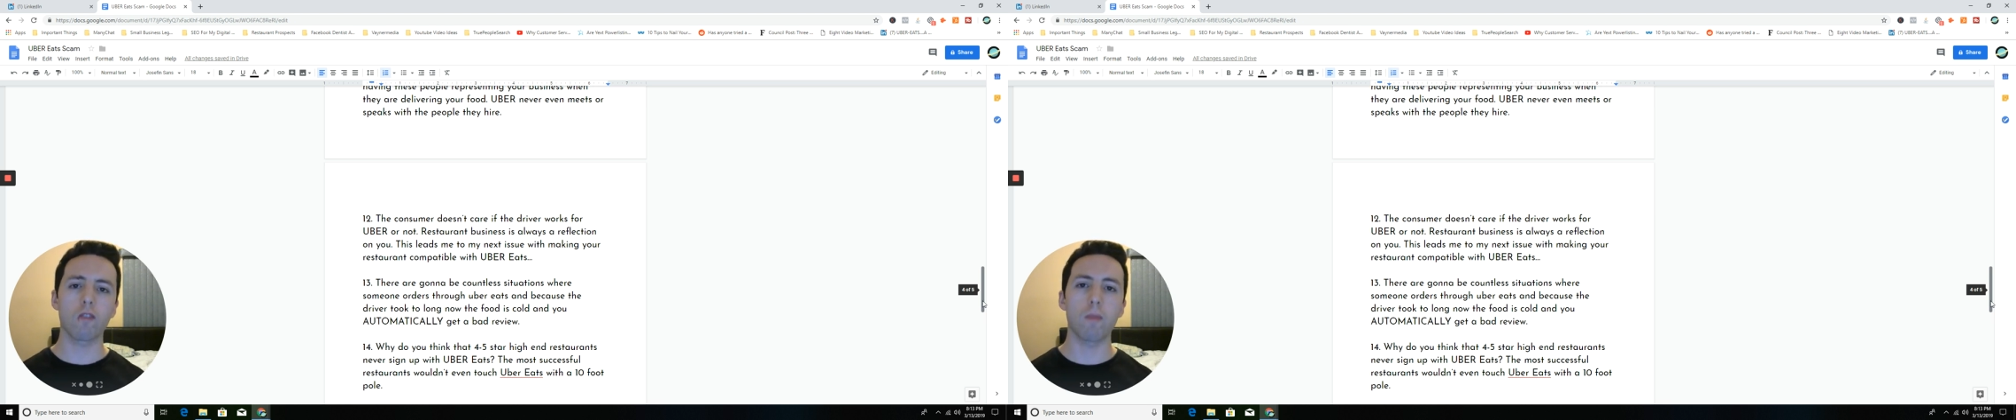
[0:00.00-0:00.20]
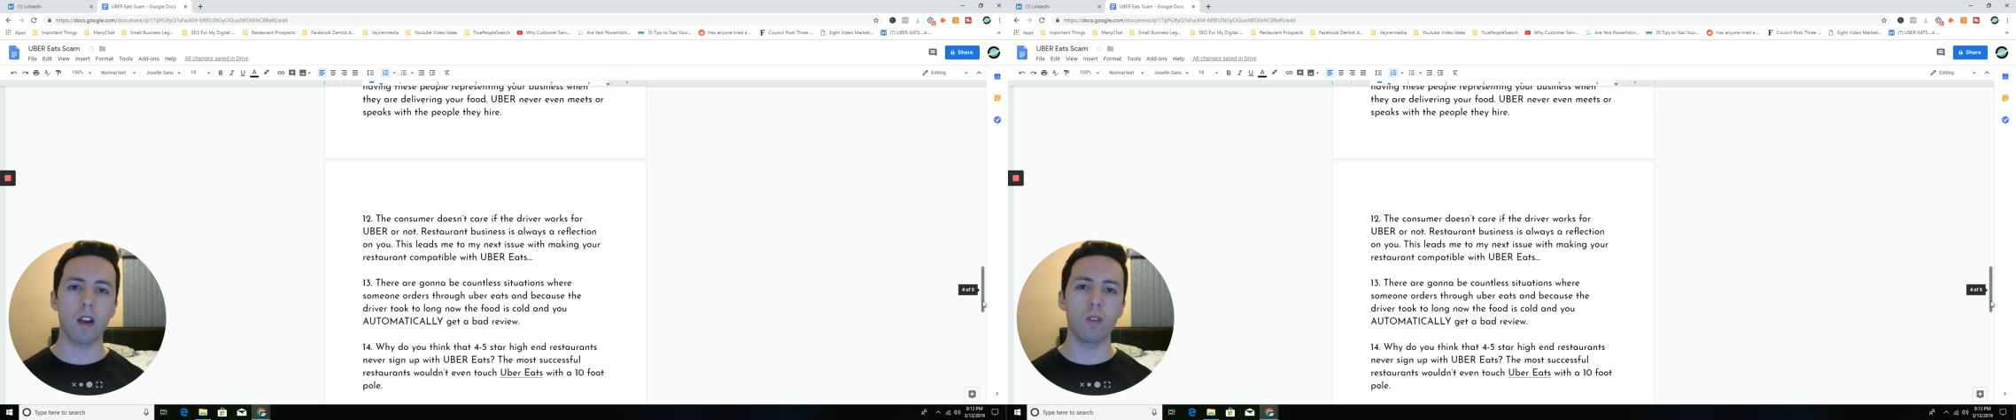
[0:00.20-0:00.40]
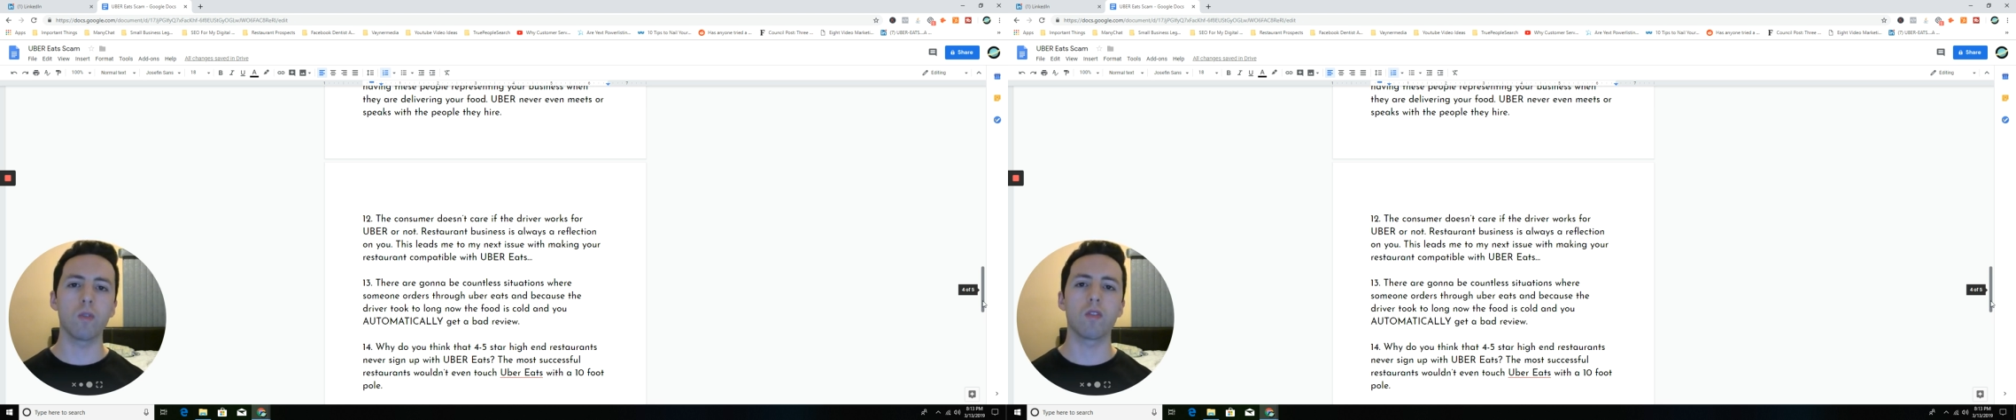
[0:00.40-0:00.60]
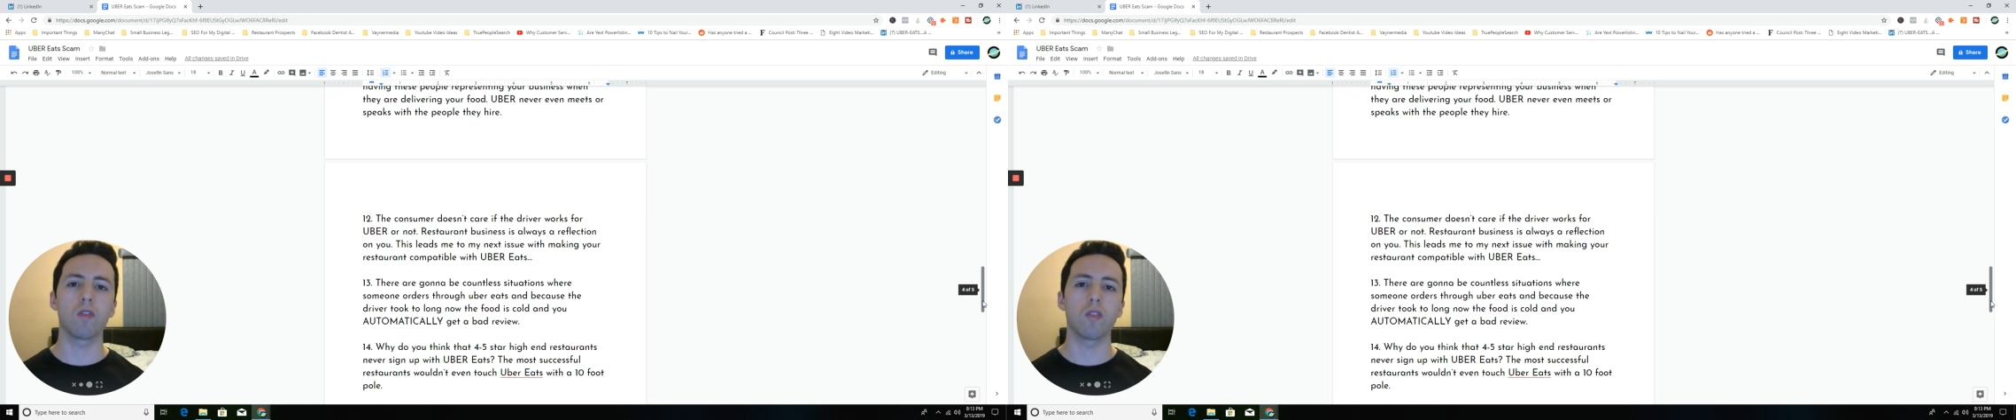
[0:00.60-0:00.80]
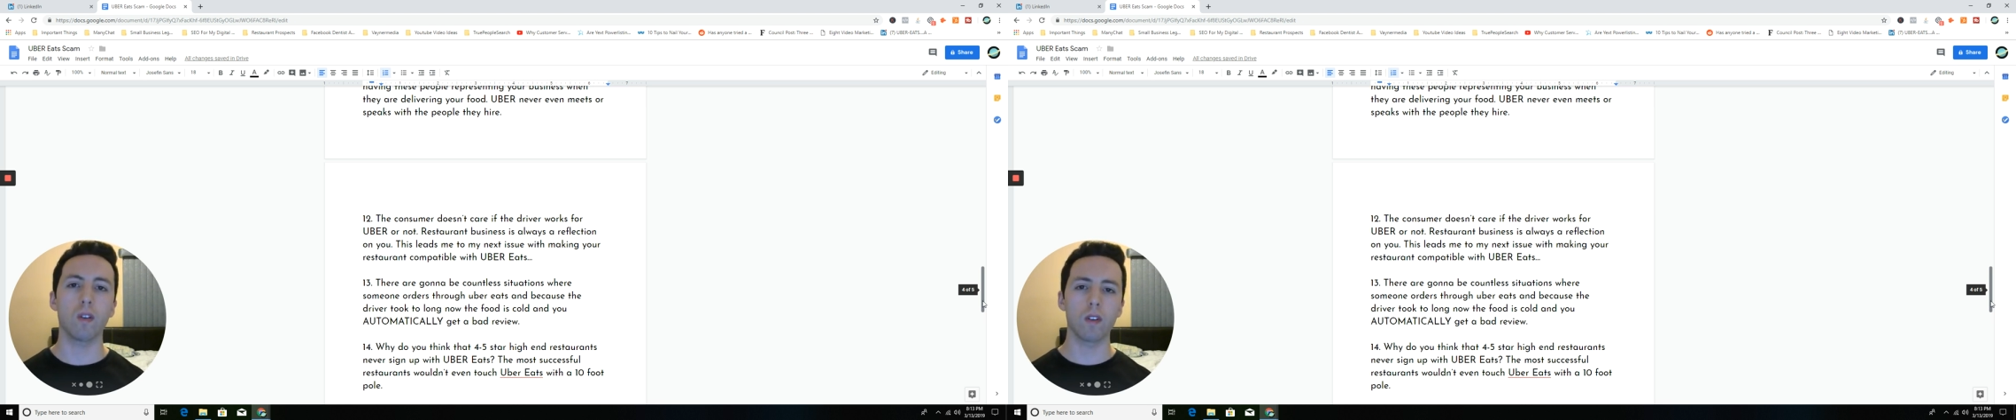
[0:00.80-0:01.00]
of mine who was a
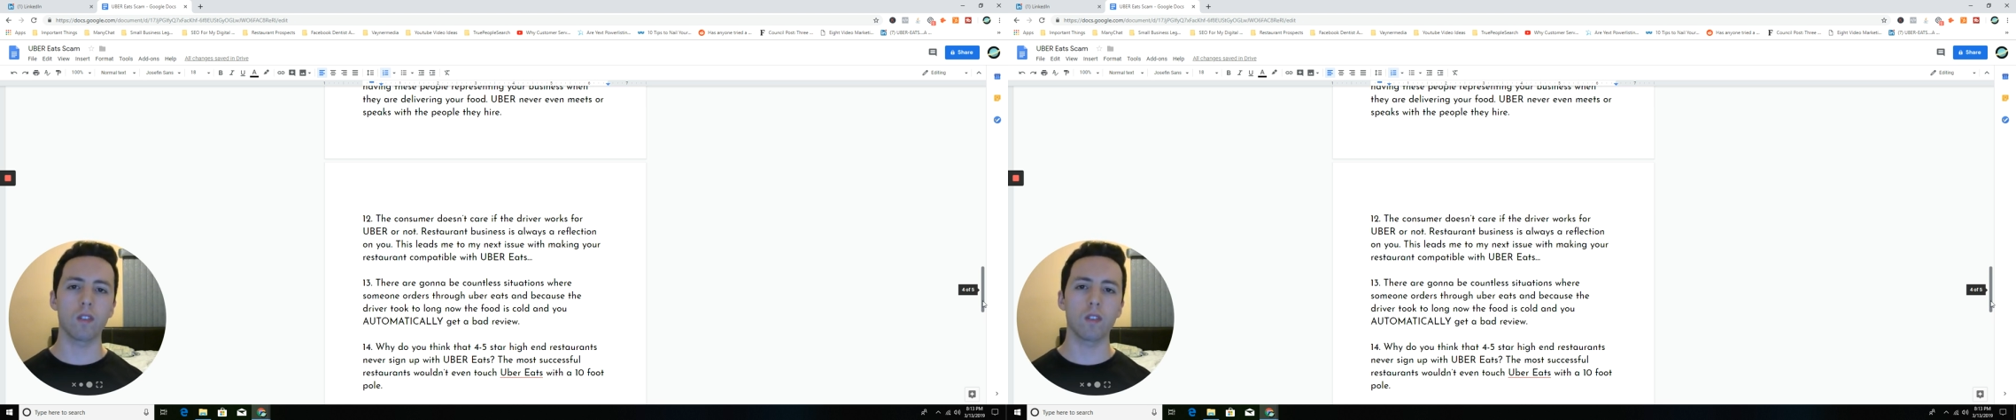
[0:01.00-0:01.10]
server.